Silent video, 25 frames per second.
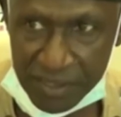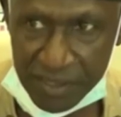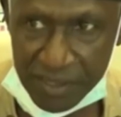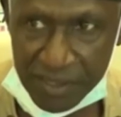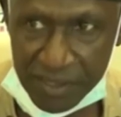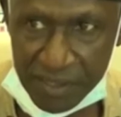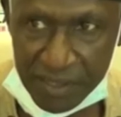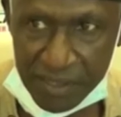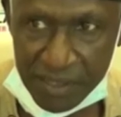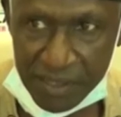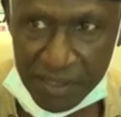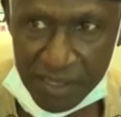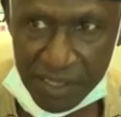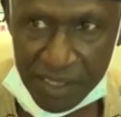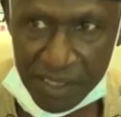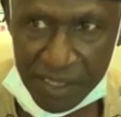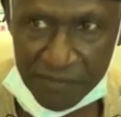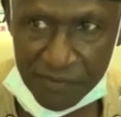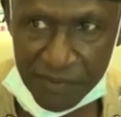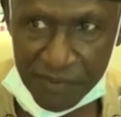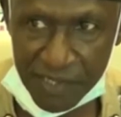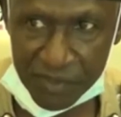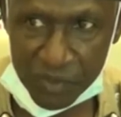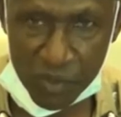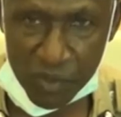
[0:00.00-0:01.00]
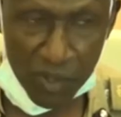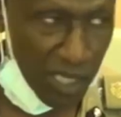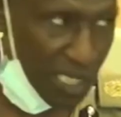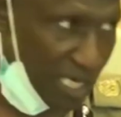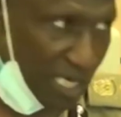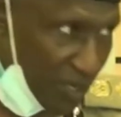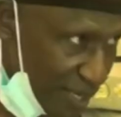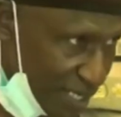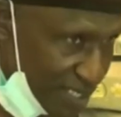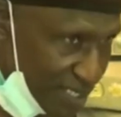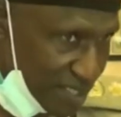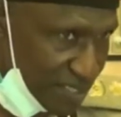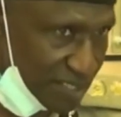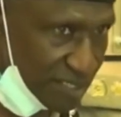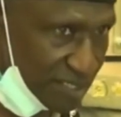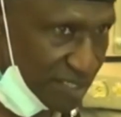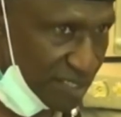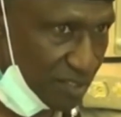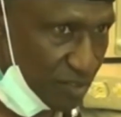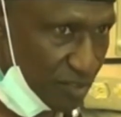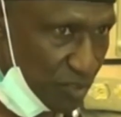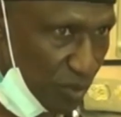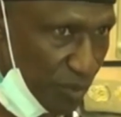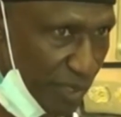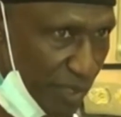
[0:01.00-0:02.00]
If he had done otherwise,
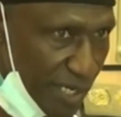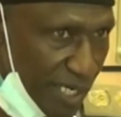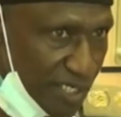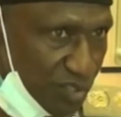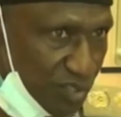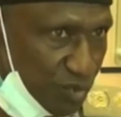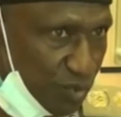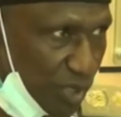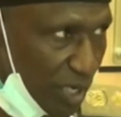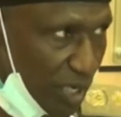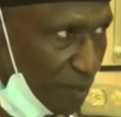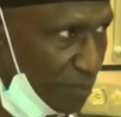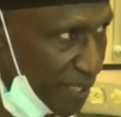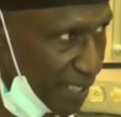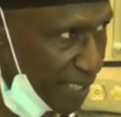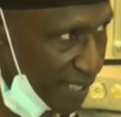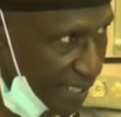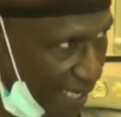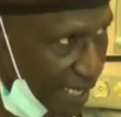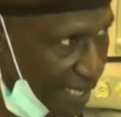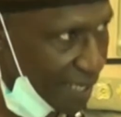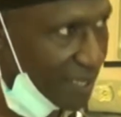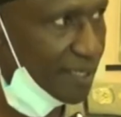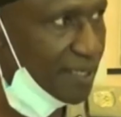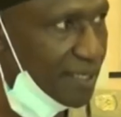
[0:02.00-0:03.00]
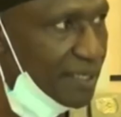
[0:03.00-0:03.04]
someone else would have been here,